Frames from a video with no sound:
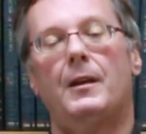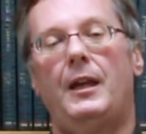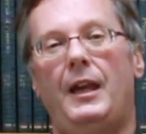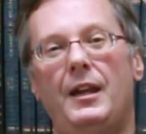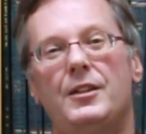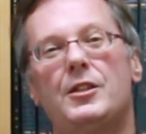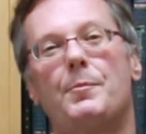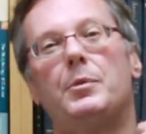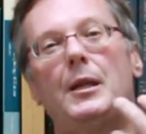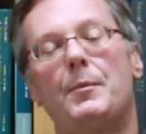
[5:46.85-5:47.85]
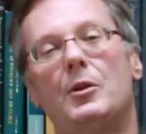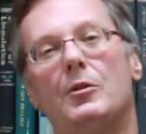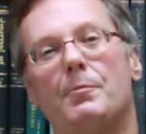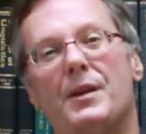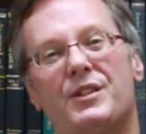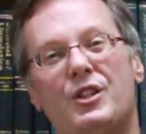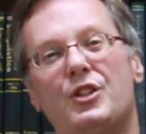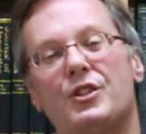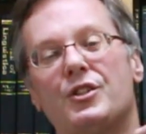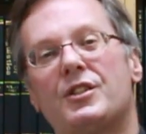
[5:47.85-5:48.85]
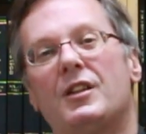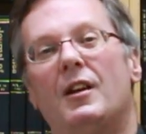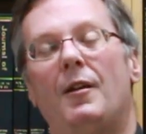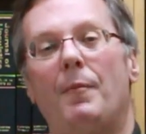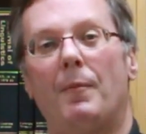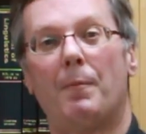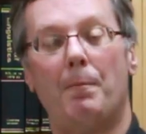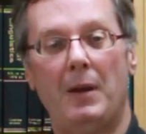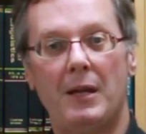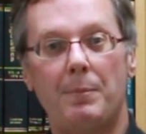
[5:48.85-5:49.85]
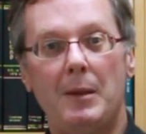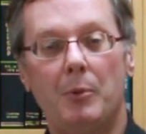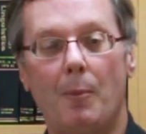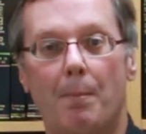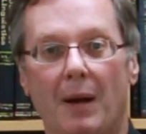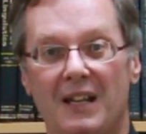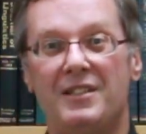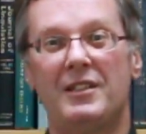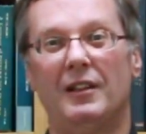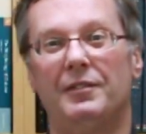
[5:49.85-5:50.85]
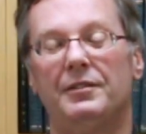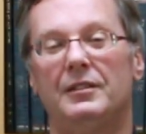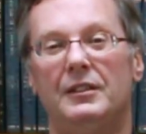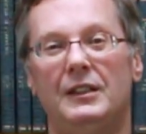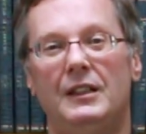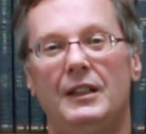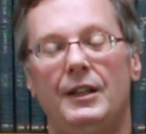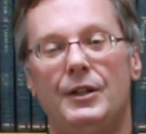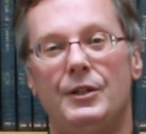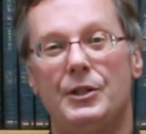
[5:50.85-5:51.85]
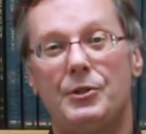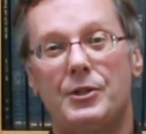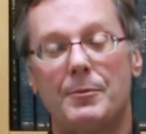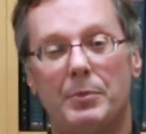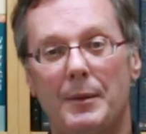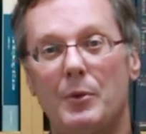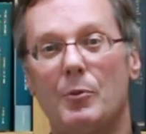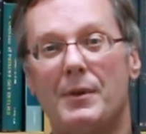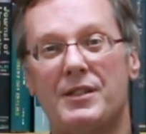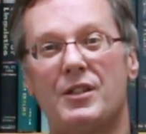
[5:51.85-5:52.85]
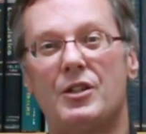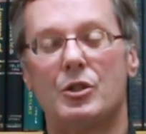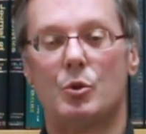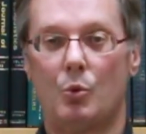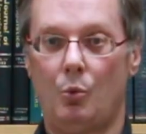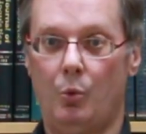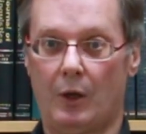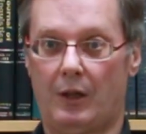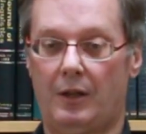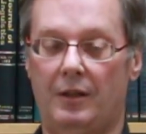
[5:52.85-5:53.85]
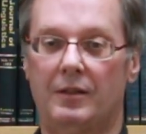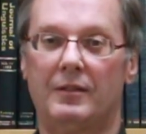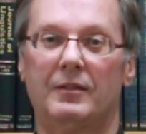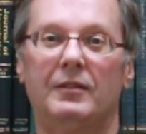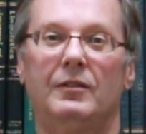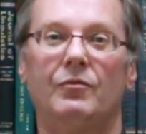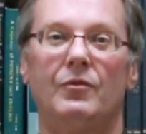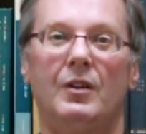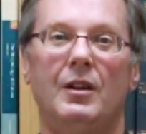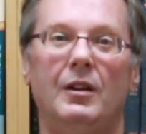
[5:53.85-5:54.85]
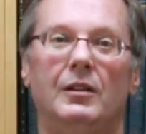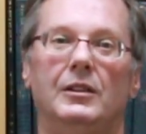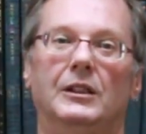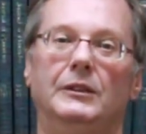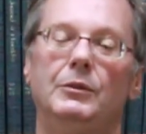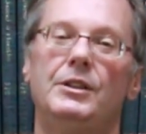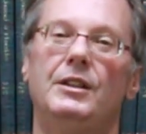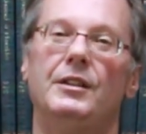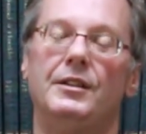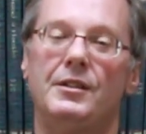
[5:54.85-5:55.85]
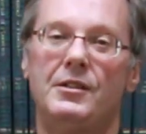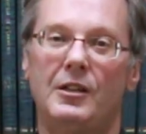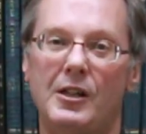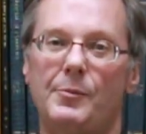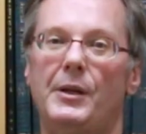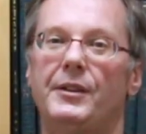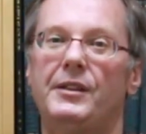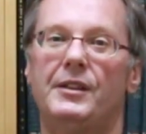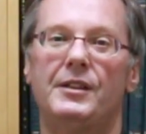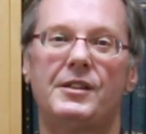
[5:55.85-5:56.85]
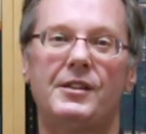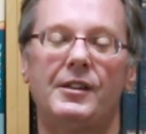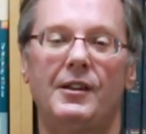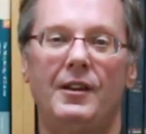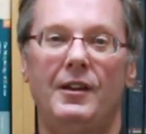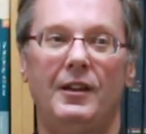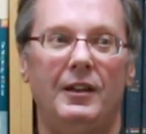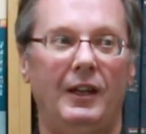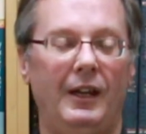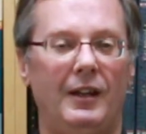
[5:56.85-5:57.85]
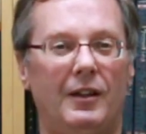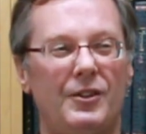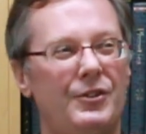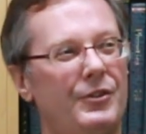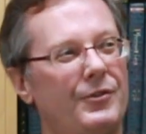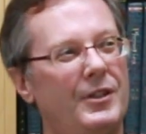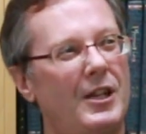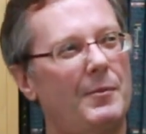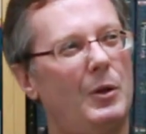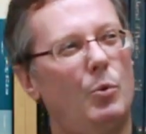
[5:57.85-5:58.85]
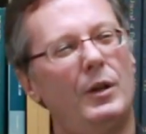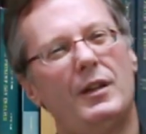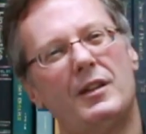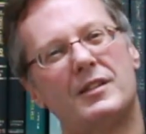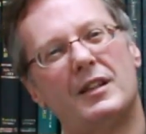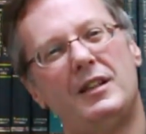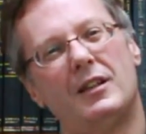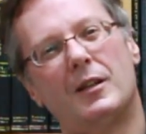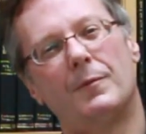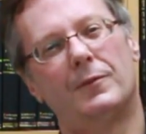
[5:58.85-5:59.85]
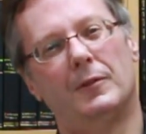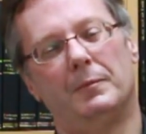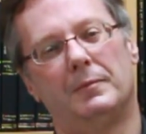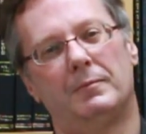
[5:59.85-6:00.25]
Can subliminal messages make people buy stuff? Do subliminal messages work? I want you to talk about this and also think about, where did this idea come from?